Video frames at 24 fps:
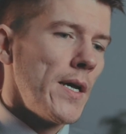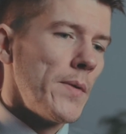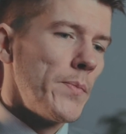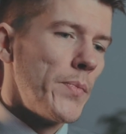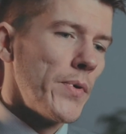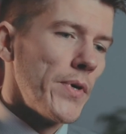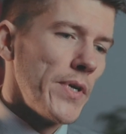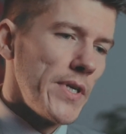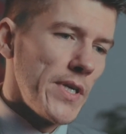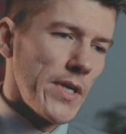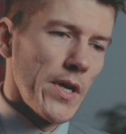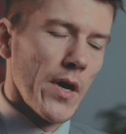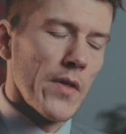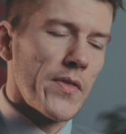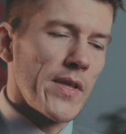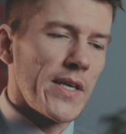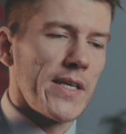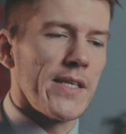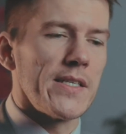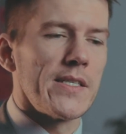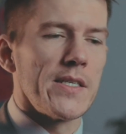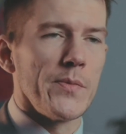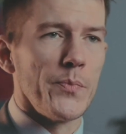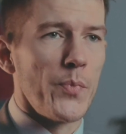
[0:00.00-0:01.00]
But I think
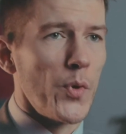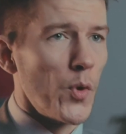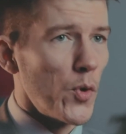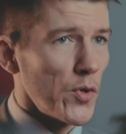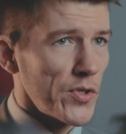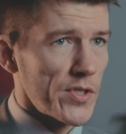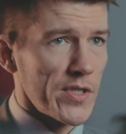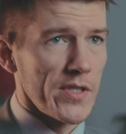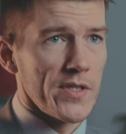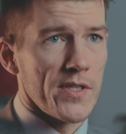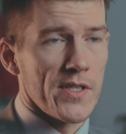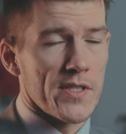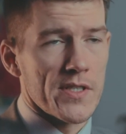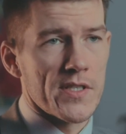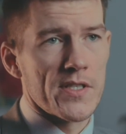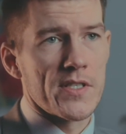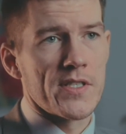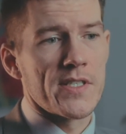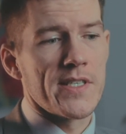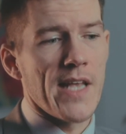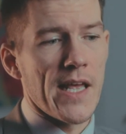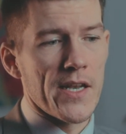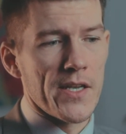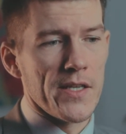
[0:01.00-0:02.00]
it's important that's
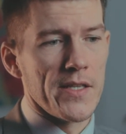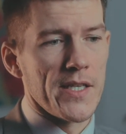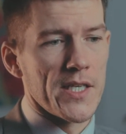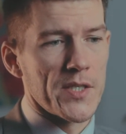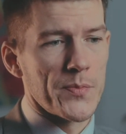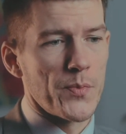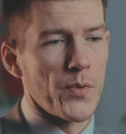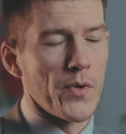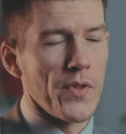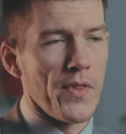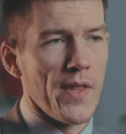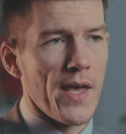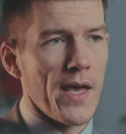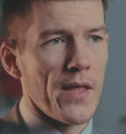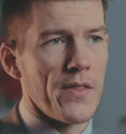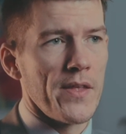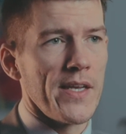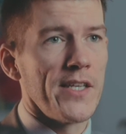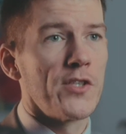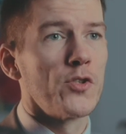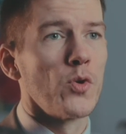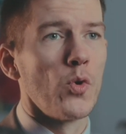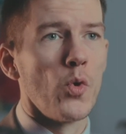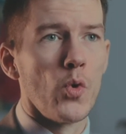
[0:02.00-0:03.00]
said at this point there that
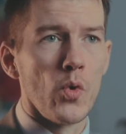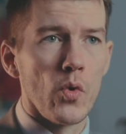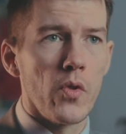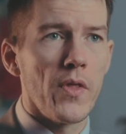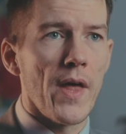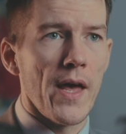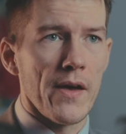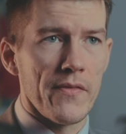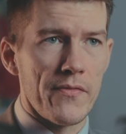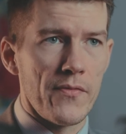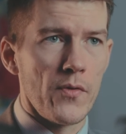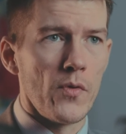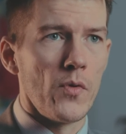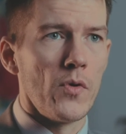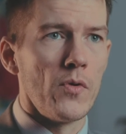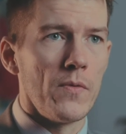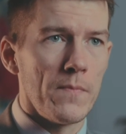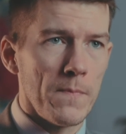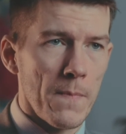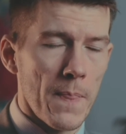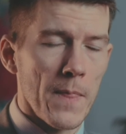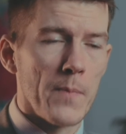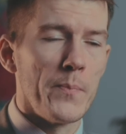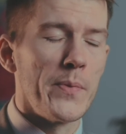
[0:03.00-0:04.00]
it's all therefore
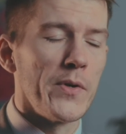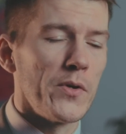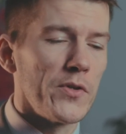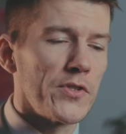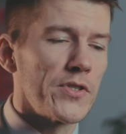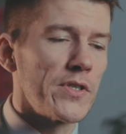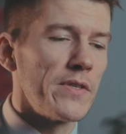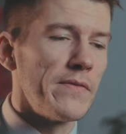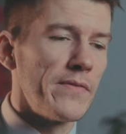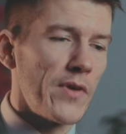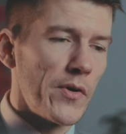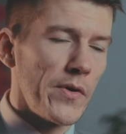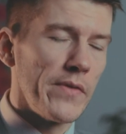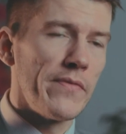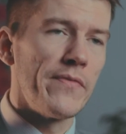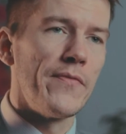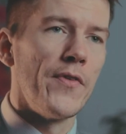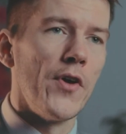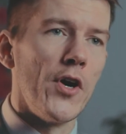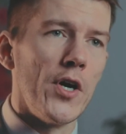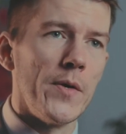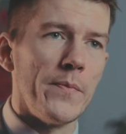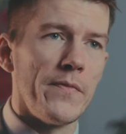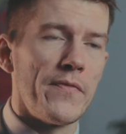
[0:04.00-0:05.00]
built on a very
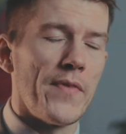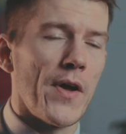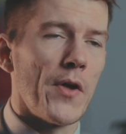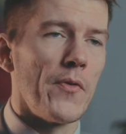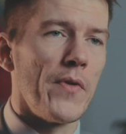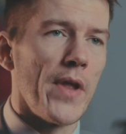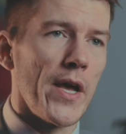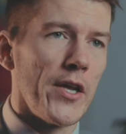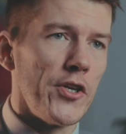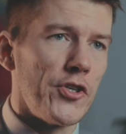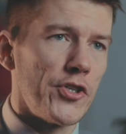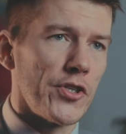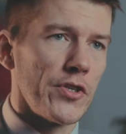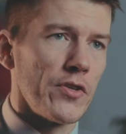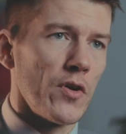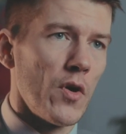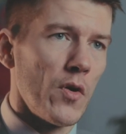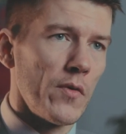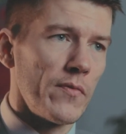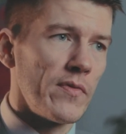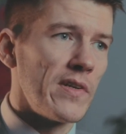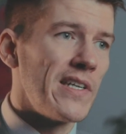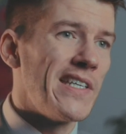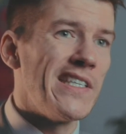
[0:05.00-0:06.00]
firm foundation
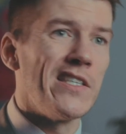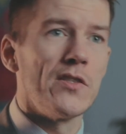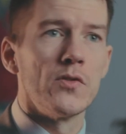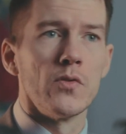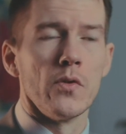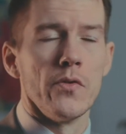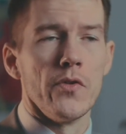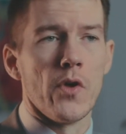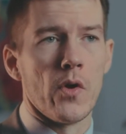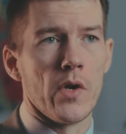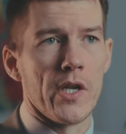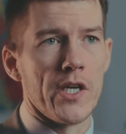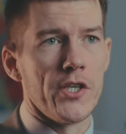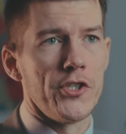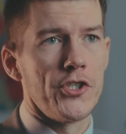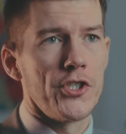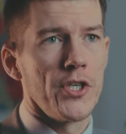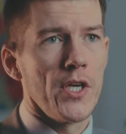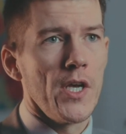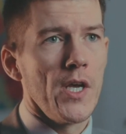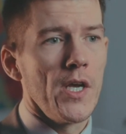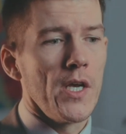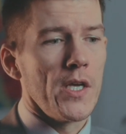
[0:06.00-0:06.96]
of legal knowledge.